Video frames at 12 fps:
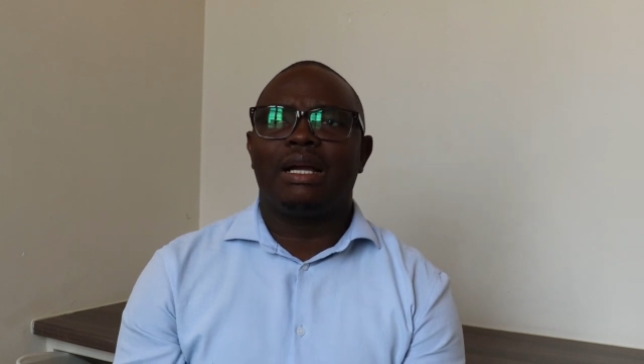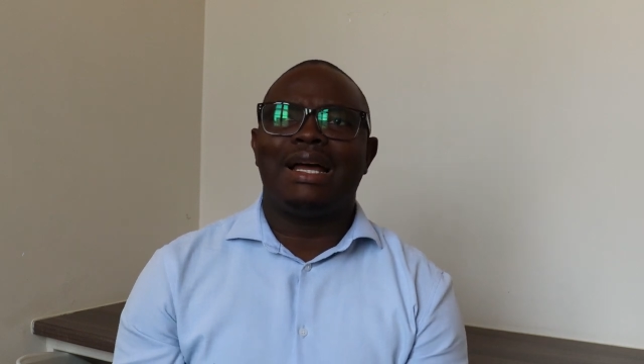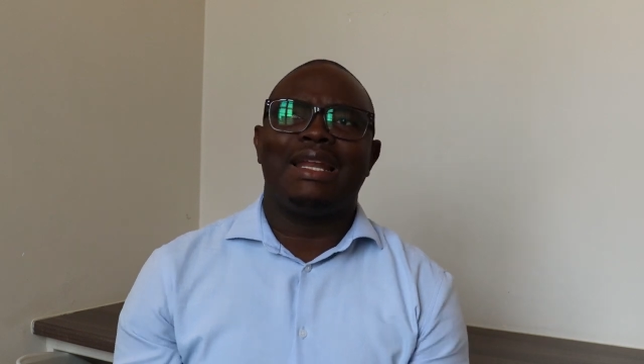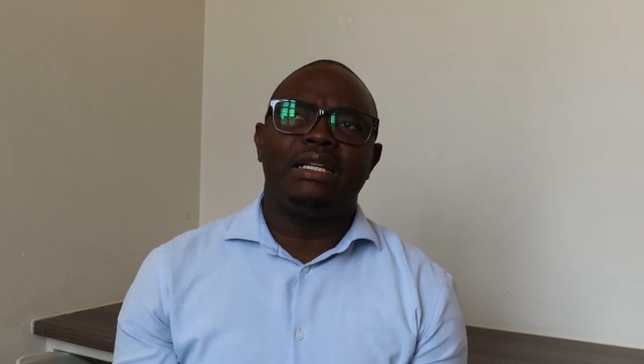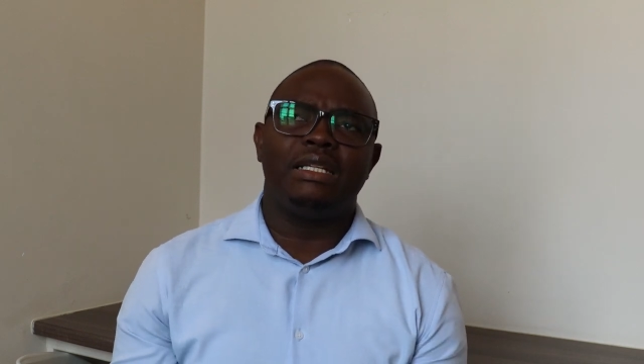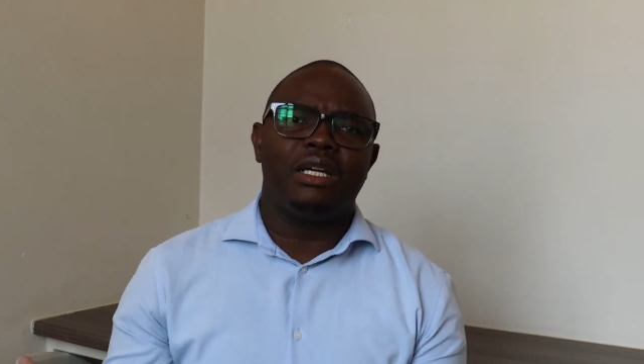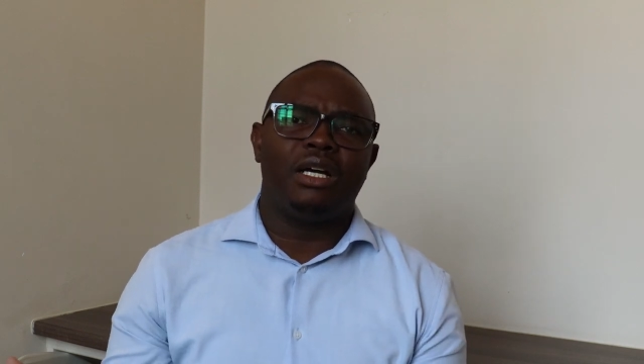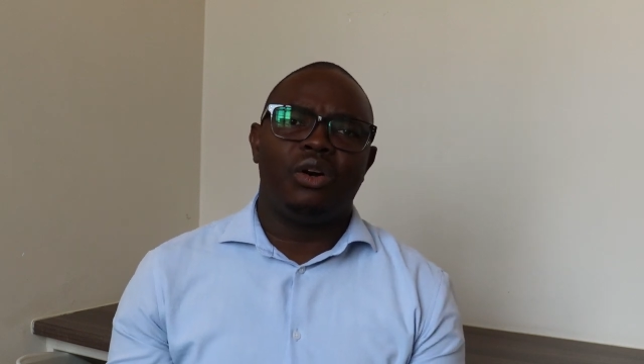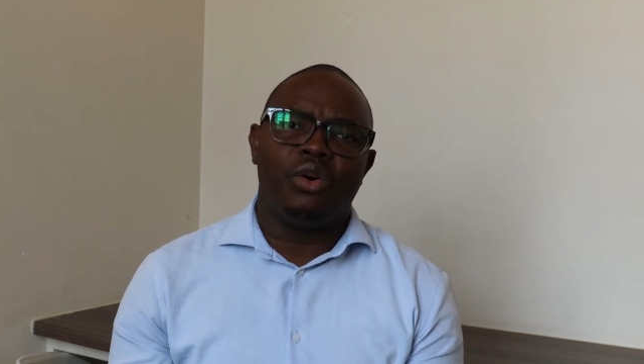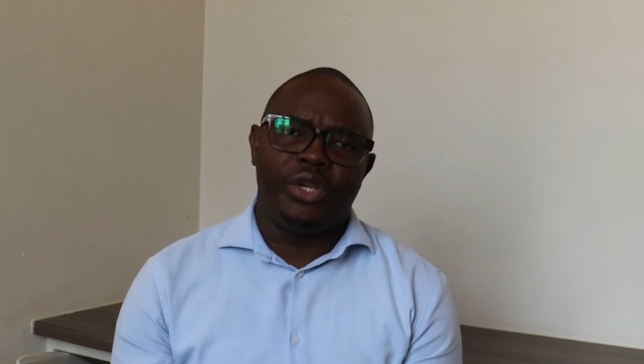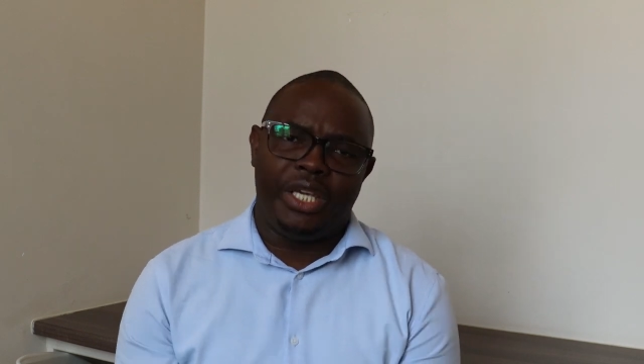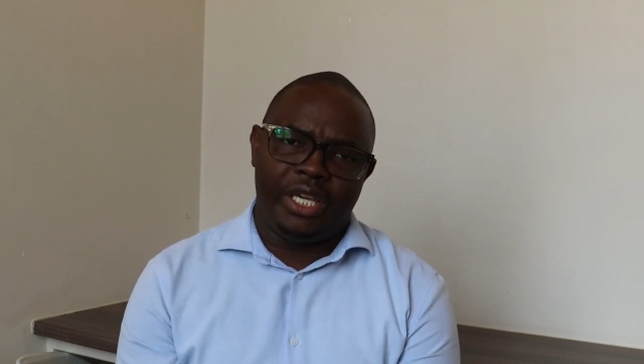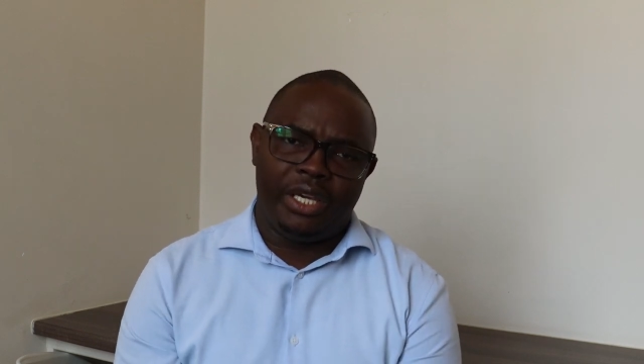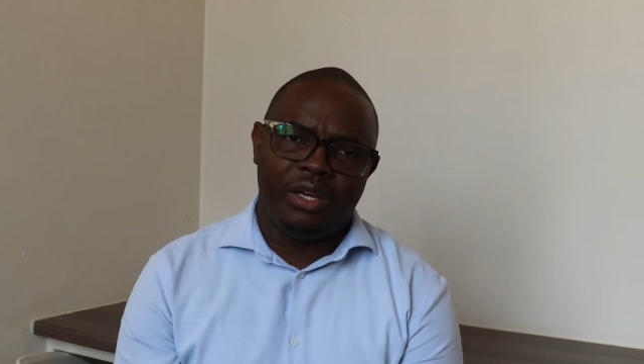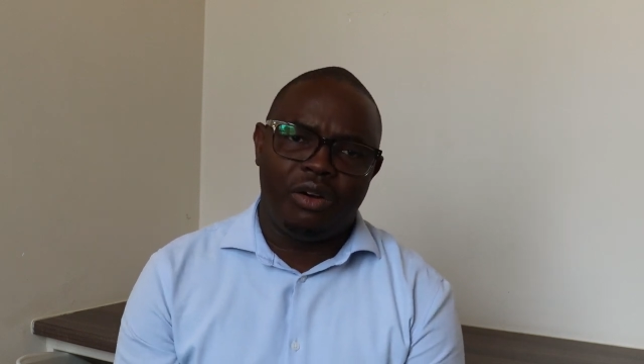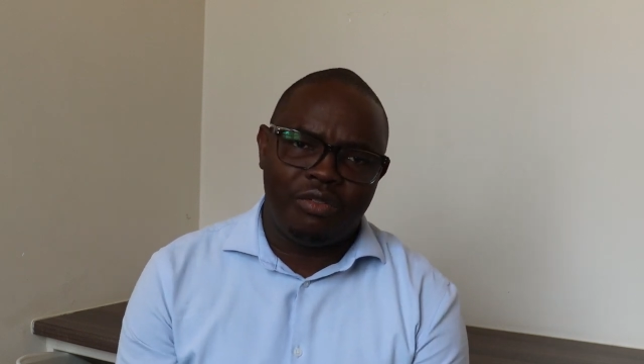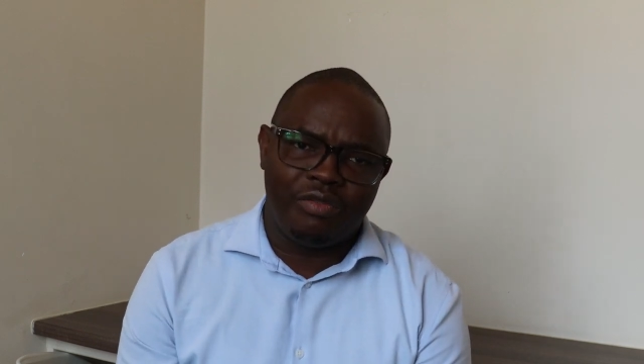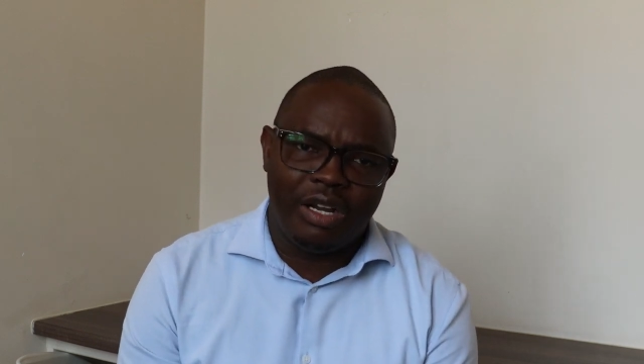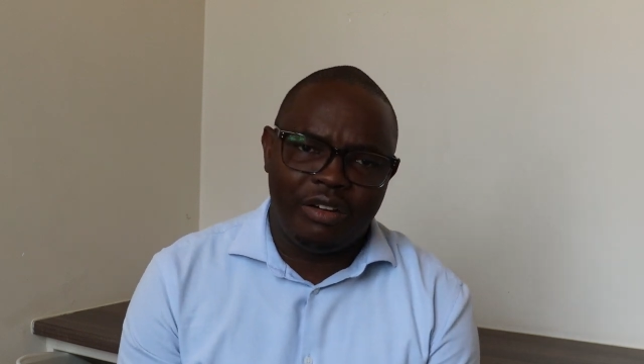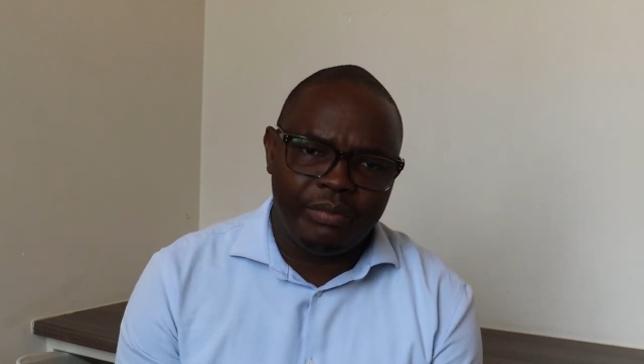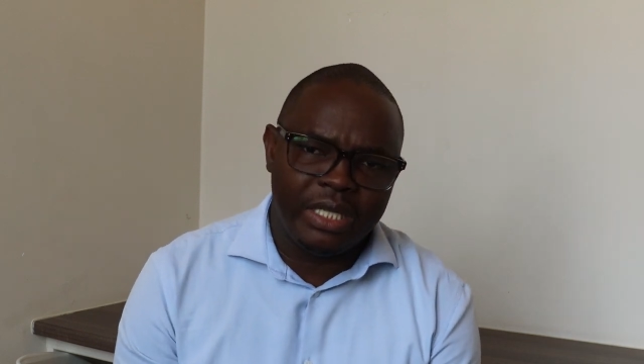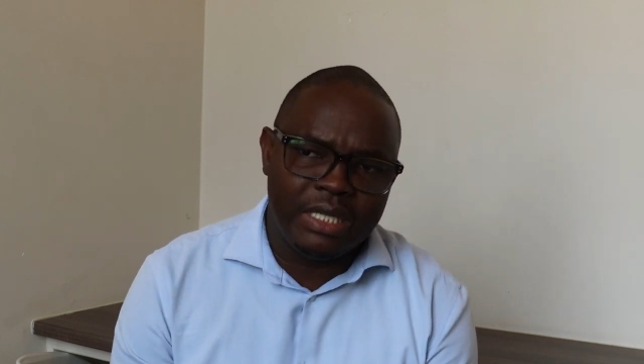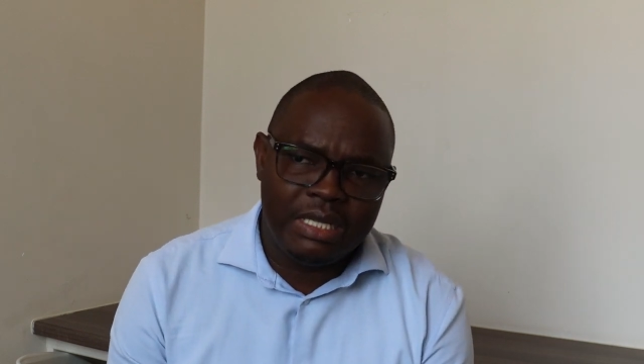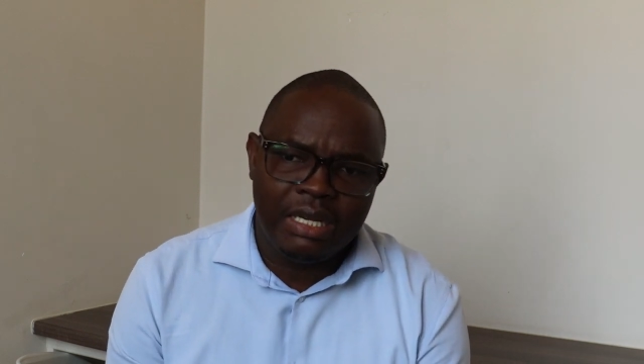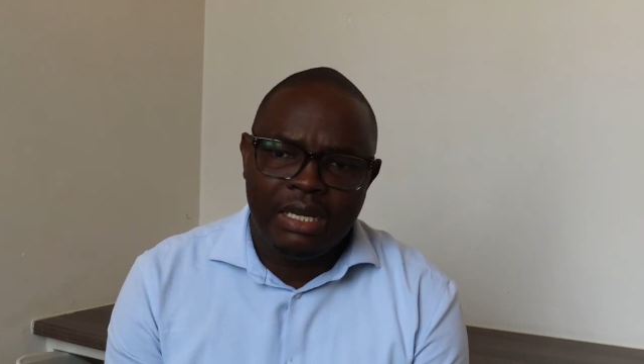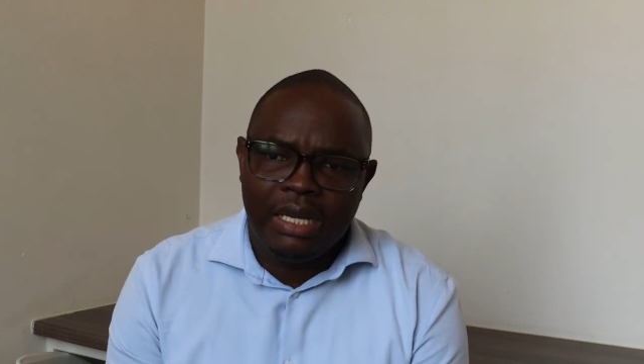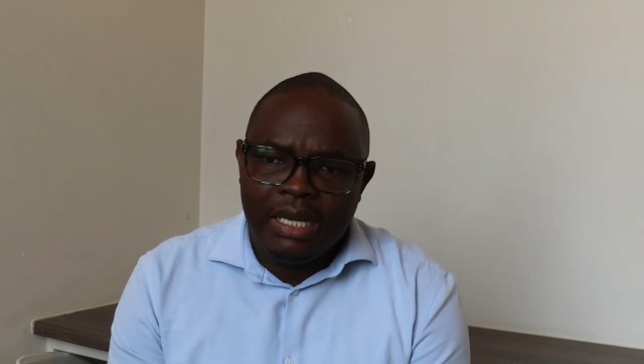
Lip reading: calendar or year of government